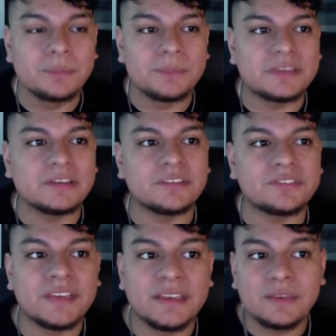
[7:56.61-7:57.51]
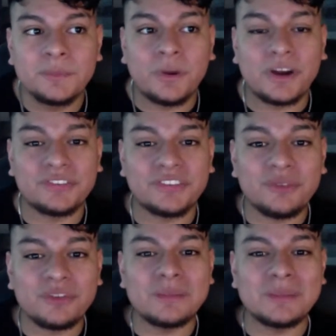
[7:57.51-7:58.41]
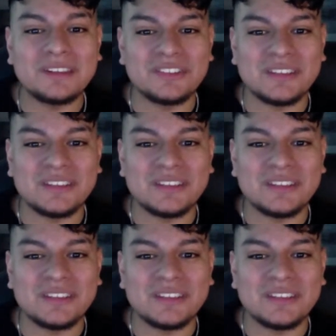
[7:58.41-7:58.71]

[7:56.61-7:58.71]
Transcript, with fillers: because our self-image